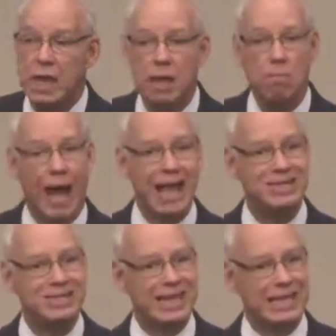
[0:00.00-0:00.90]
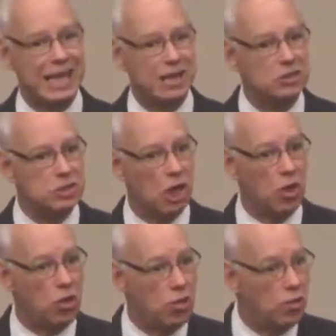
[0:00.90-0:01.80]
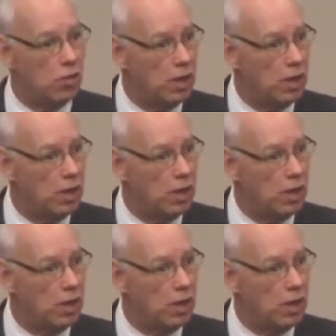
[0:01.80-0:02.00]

by seeking to